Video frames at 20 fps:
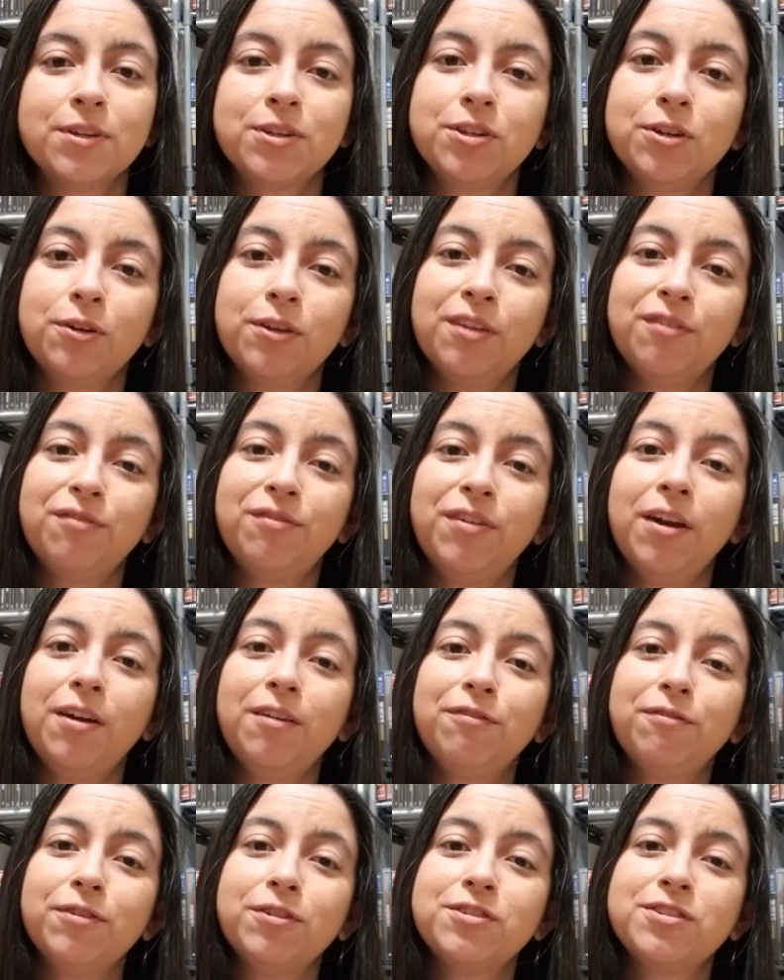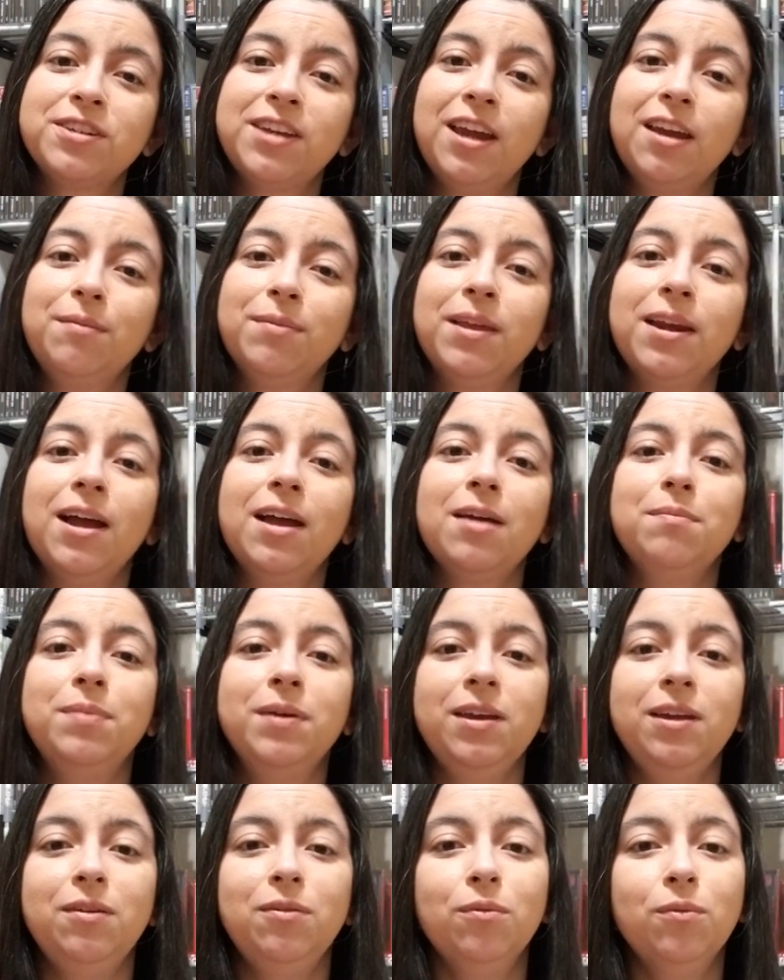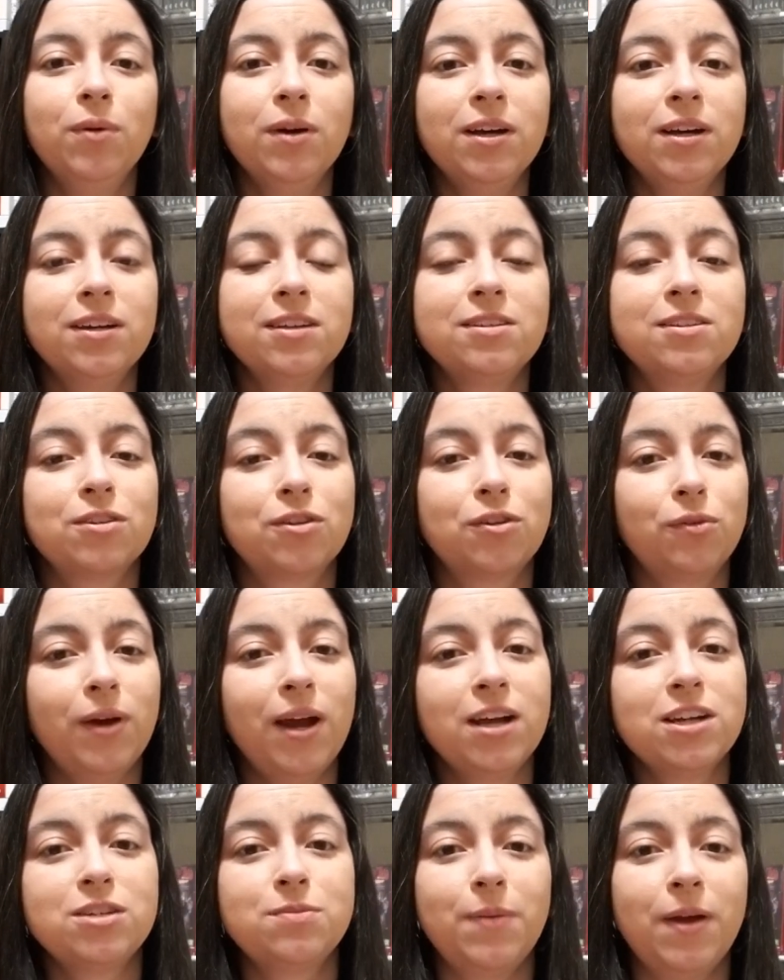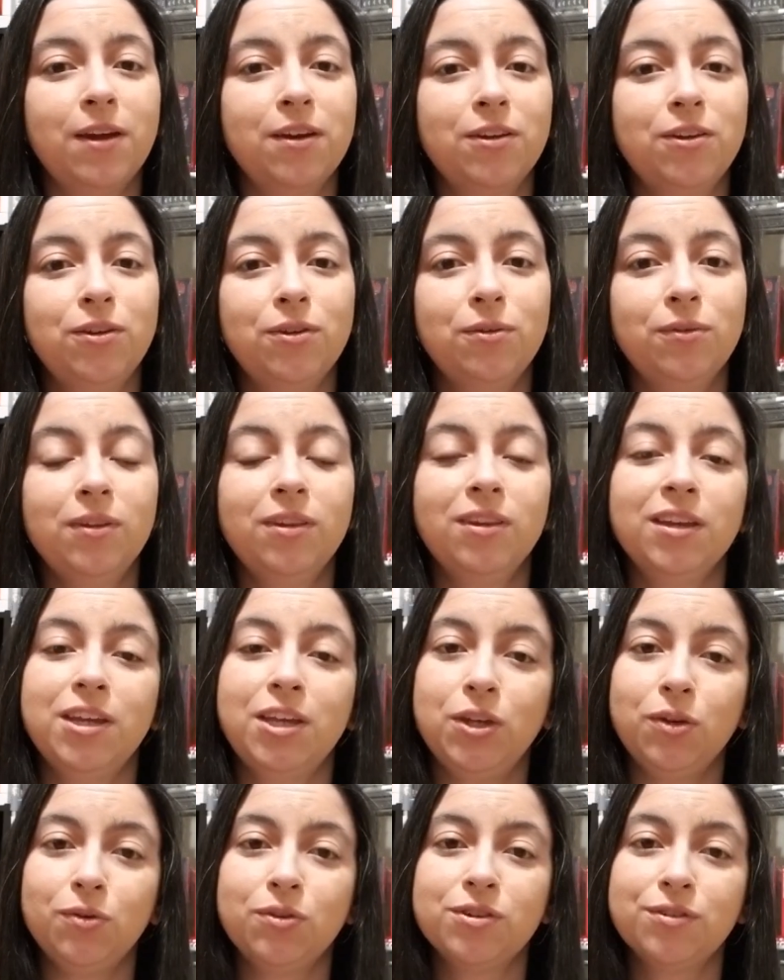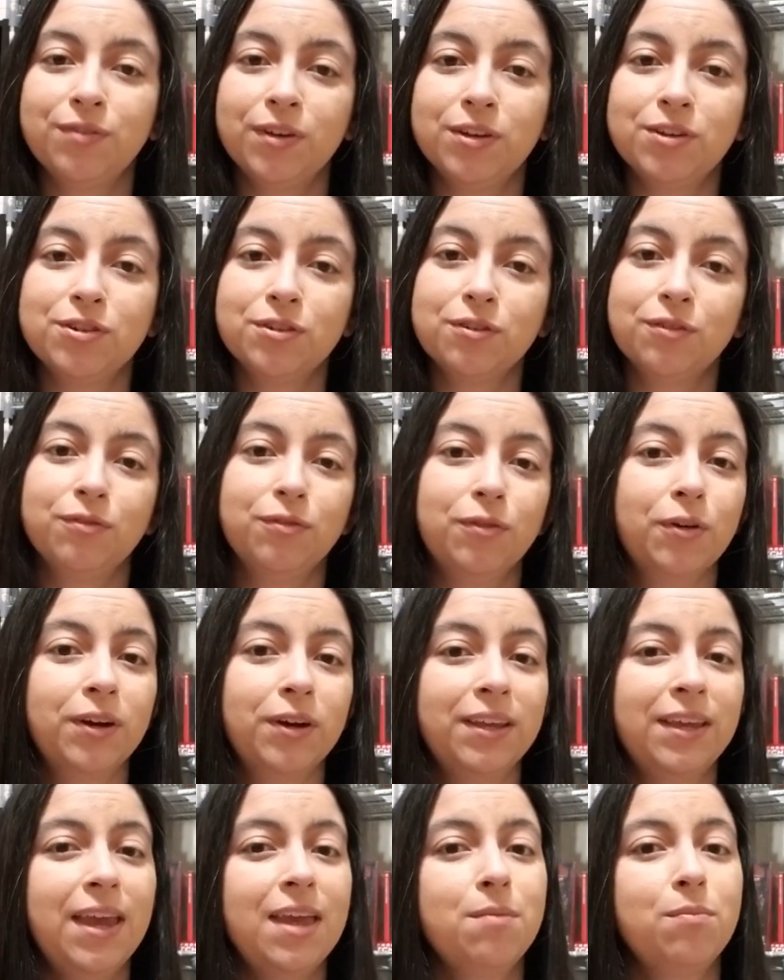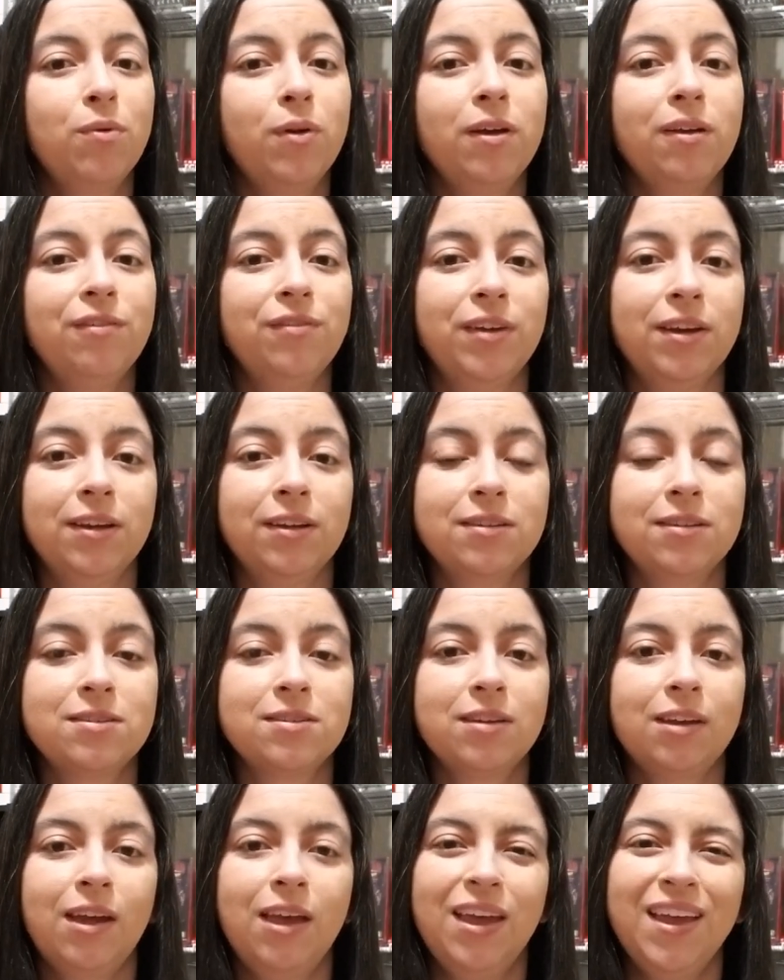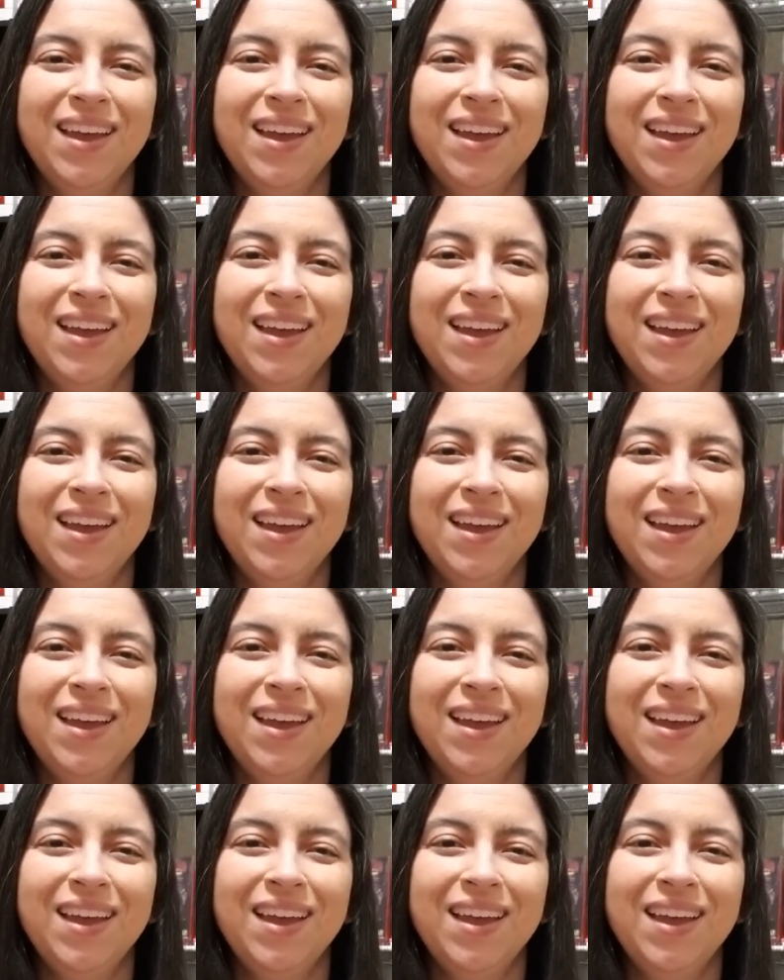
So the very first game that I beat was Crash Bandicoot The Huge Adventure for Game Boy Advance.